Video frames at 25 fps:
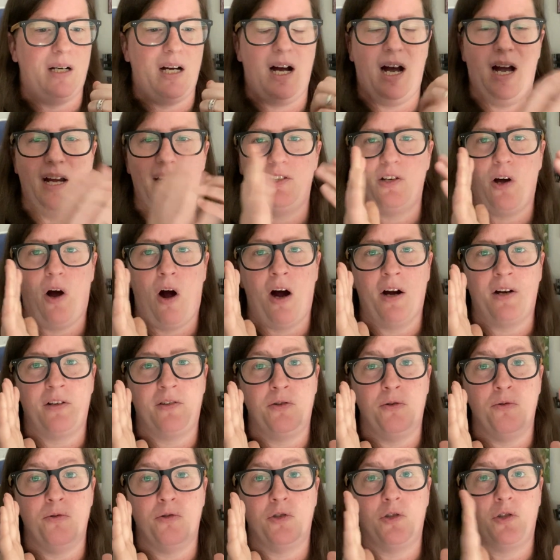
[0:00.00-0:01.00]
I talk
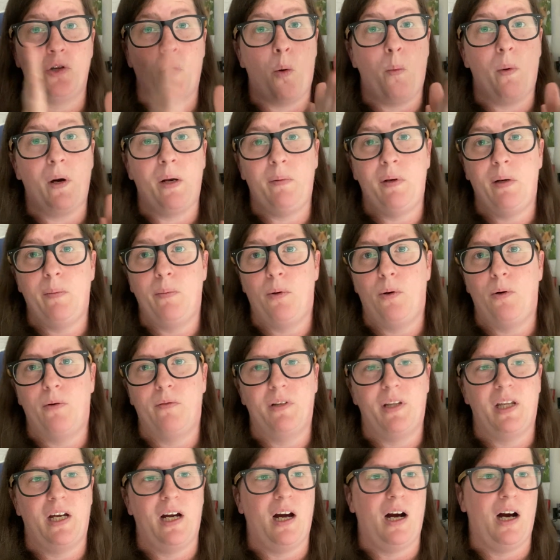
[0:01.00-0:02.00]
to so many people
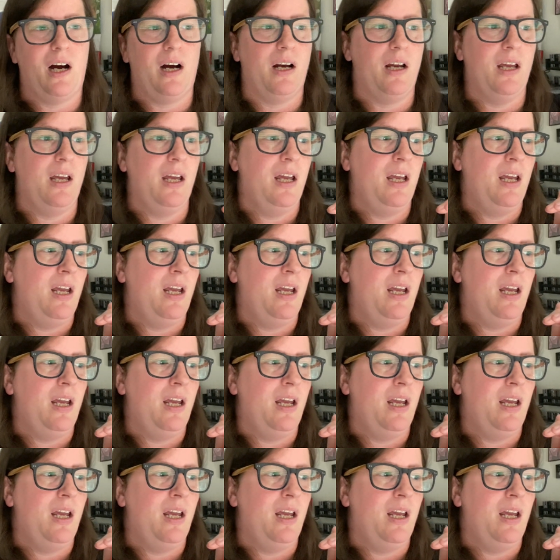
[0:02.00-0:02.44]
over there.